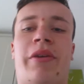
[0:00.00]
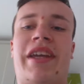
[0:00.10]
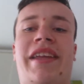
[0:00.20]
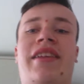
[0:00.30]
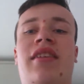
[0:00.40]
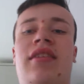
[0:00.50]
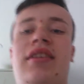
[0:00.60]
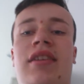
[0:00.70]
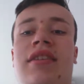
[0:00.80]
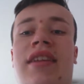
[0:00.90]
Okay.
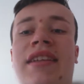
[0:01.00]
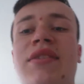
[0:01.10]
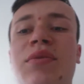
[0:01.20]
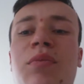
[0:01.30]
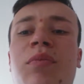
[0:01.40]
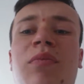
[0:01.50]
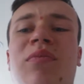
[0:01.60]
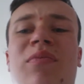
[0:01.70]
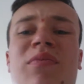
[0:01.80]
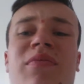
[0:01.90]
Here's the
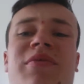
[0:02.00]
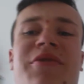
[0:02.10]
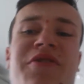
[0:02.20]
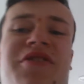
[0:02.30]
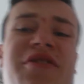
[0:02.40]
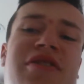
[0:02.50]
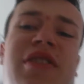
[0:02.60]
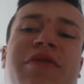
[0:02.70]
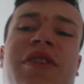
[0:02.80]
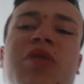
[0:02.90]

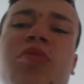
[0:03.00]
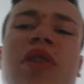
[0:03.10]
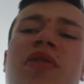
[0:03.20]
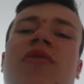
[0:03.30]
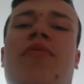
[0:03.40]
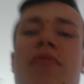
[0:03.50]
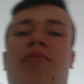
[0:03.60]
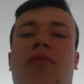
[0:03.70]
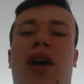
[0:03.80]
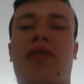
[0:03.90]
thing with
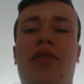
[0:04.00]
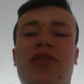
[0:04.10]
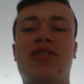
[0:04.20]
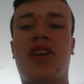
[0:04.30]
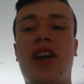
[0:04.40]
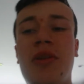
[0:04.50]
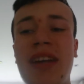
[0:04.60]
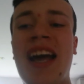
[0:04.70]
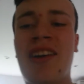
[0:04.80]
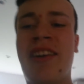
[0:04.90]
my vlogs. I
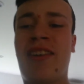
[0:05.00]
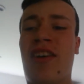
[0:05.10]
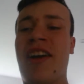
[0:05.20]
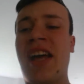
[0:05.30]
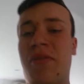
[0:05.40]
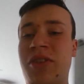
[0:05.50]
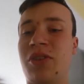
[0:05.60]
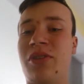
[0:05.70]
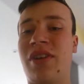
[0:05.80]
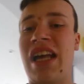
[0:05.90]
know I haven't
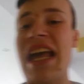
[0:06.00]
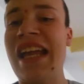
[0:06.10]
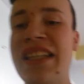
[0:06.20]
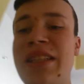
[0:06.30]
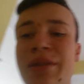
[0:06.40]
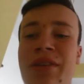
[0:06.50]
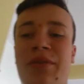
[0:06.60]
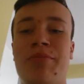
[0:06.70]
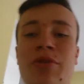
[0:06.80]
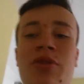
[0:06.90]
got any
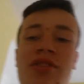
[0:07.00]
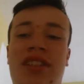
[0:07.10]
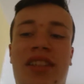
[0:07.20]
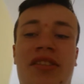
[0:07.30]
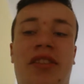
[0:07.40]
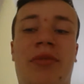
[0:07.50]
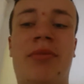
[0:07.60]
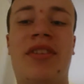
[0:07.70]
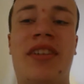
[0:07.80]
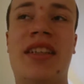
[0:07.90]
music in them.